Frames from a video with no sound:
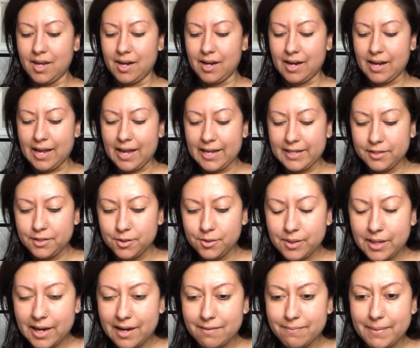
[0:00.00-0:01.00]
I do
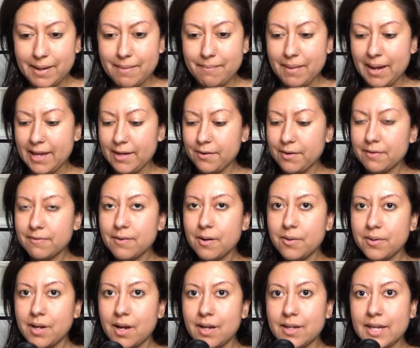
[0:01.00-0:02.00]
have my
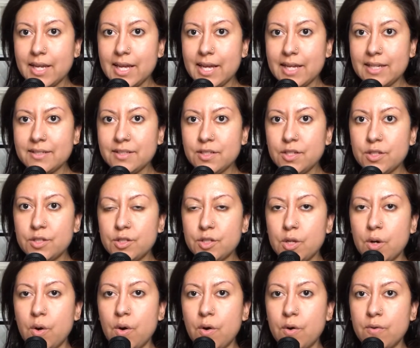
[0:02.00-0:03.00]
microphone on hand,
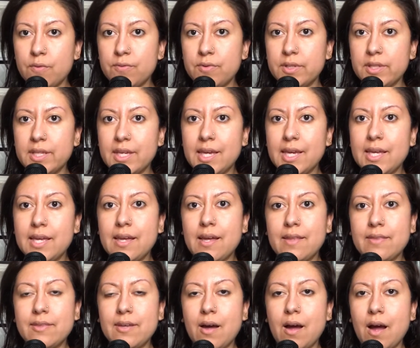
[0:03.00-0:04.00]
so hopefully
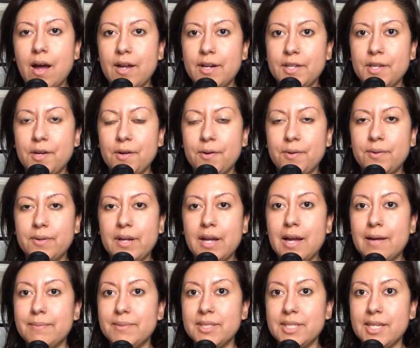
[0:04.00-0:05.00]
the audio
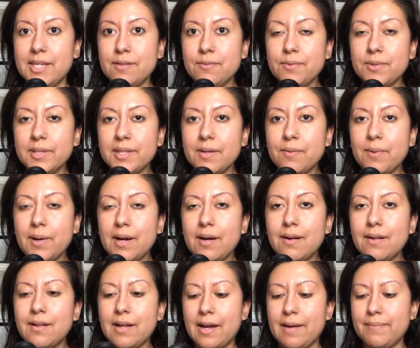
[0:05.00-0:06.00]
comes in really
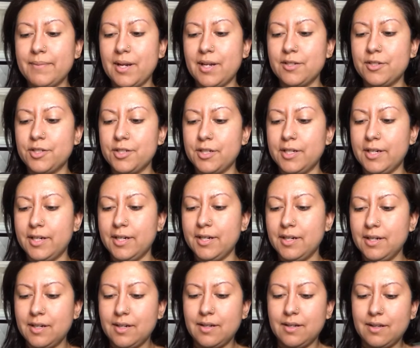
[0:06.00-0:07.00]
well. I'm not sure,
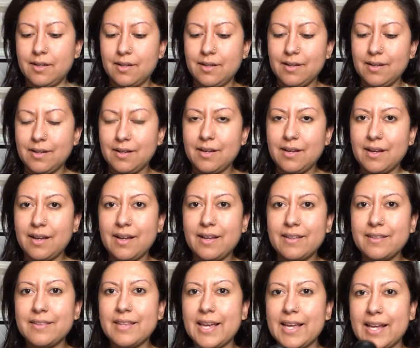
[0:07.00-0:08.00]

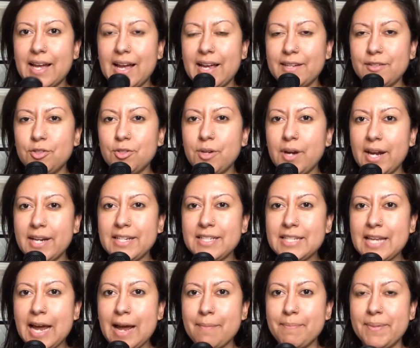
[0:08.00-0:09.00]
like I try to
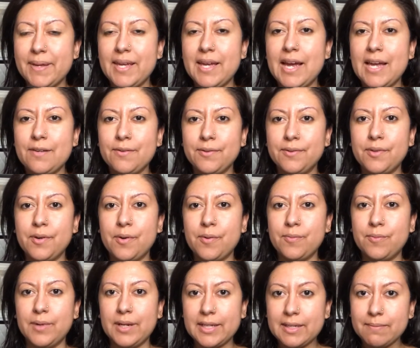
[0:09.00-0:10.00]
tap it, I don't know
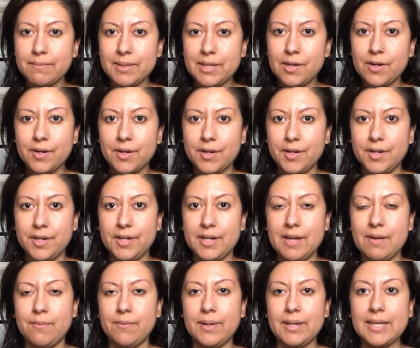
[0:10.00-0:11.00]
what can be heard
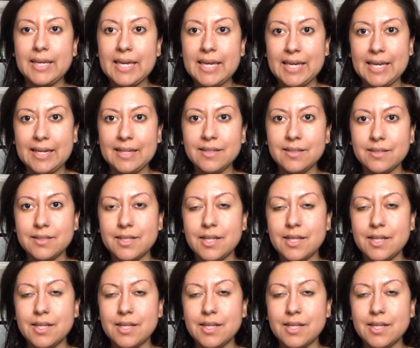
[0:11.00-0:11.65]
and what can't.